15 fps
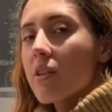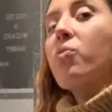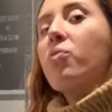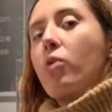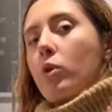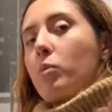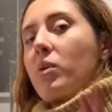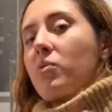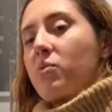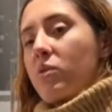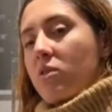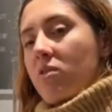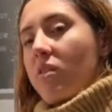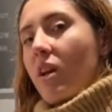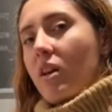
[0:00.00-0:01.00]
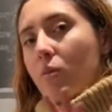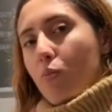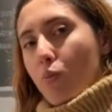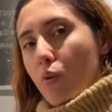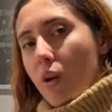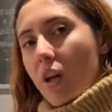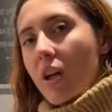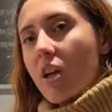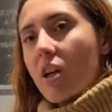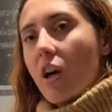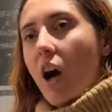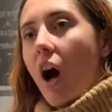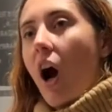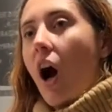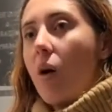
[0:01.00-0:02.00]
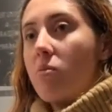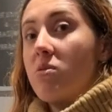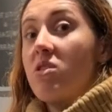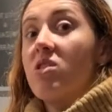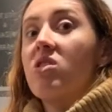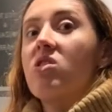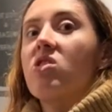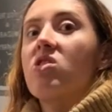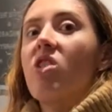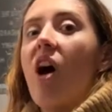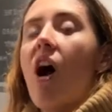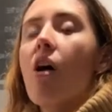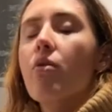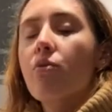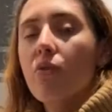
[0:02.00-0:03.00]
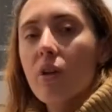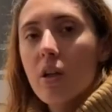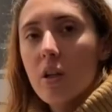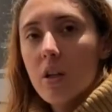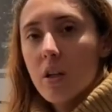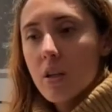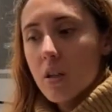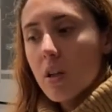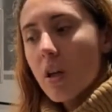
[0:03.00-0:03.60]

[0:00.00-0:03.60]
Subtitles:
for my first like break, I'm starving.